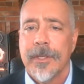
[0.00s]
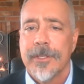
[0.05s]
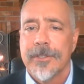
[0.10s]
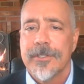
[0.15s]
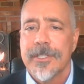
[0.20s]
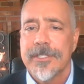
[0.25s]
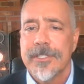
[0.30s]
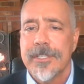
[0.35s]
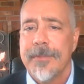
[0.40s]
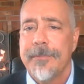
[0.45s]

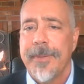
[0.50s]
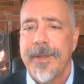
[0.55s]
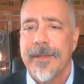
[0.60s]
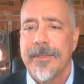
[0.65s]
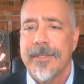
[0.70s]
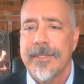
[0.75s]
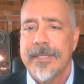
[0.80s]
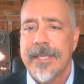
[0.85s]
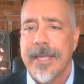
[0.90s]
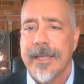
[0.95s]
So let's
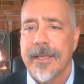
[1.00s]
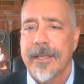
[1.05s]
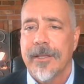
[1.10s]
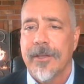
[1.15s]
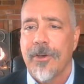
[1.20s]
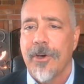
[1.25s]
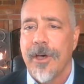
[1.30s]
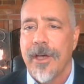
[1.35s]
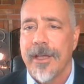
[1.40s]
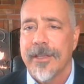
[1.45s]
compare the
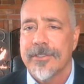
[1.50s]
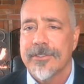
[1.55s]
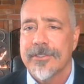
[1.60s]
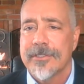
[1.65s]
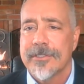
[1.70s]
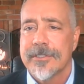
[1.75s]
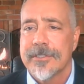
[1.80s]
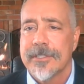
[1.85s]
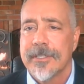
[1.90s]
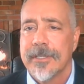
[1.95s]
tech
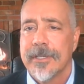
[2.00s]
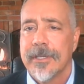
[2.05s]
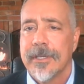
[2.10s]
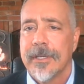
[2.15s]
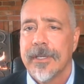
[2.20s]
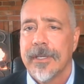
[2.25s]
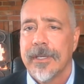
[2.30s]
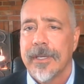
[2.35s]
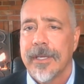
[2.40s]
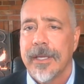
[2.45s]
costs,
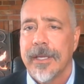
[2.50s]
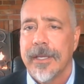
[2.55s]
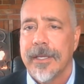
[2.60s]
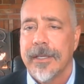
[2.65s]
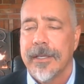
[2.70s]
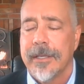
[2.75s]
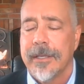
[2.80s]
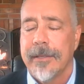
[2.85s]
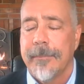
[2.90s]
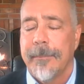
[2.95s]

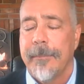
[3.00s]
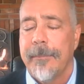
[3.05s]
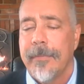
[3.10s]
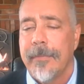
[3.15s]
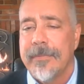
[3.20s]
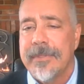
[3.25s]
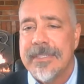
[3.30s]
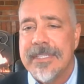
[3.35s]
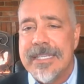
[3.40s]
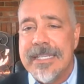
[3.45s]

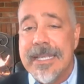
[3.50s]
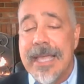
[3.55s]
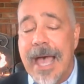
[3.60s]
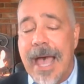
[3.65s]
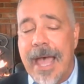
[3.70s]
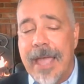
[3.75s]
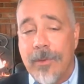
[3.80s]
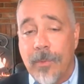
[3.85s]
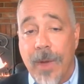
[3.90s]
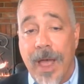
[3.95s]

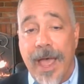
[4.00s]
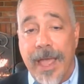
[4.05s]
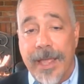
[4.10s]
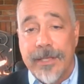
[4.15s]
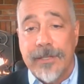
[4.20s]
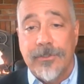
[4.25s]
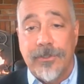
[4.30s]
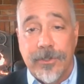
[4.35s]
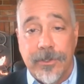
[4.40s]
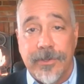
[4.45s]

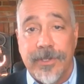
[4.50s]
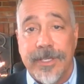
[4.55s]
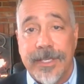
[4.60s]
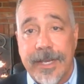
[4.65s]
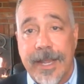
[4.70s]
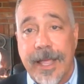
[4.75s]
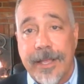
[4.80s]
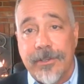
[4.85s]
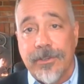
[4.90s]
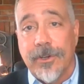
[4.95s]
DIY, doing
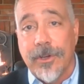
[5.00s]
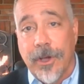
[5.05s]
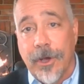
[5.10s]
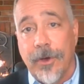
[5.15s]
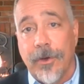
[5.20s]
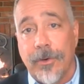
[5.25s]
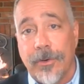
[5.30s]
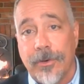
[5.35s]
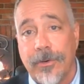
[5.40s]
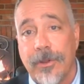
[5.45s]
it on your
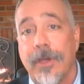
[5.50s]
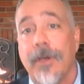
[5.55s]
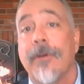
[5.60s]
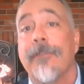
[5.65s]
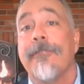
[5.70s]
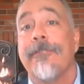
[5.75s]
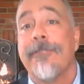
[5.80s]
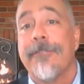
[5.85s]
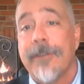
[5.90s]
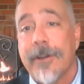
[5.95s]
own,
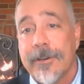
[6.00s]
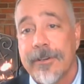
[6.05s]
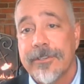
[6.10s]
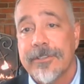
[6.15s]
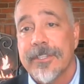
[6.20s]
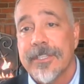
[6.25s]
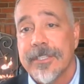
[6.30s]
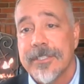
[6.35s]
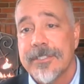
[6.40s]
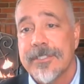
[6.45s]

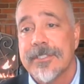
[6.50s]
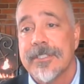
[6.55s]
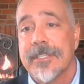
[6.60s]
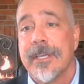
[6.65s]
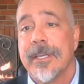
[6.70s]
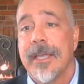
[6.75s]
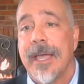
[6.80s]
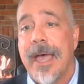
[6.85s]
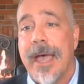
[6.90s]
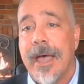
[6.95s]
versus
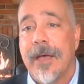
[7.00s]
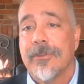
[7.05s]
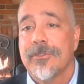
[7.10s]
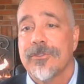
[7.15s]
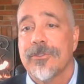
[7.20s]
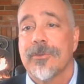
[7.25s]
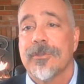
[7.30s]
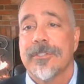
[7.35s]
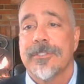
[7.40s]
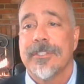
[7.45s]

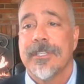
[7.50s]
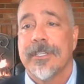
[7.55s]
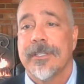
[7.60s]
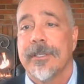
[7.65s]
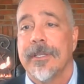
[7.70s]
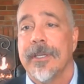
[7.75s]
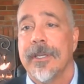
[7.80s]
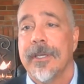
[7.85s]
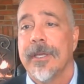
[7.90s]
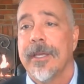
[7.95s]

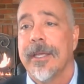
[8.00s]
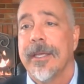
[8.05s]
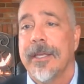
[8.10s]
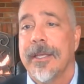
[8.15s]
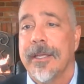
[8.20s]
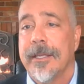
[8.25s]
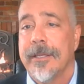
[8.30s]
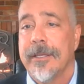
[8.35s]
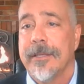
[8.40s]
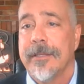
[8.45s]
outsourcing
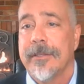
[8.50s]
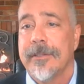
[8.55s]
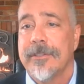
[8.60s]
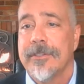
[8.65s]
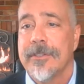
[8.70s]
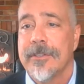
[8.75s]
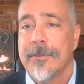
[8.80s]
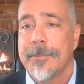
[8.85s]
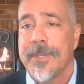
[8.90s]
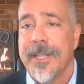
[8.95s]

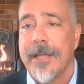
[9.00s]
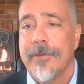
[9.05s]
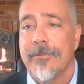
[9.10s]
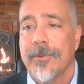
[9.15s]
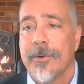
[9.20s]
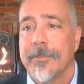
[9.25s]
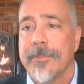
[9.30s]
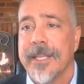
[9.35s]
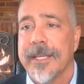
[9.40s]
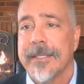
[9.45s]
to a
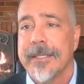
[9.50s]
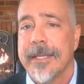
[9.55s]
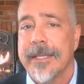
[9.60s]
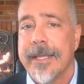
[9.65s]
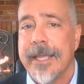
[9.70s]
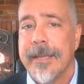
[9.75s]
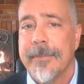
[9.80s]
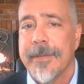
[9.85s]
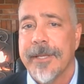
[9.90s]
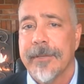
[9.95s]
platform like
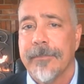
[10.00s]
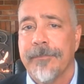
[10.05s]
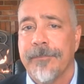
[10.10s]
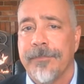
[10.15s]
Dynamic.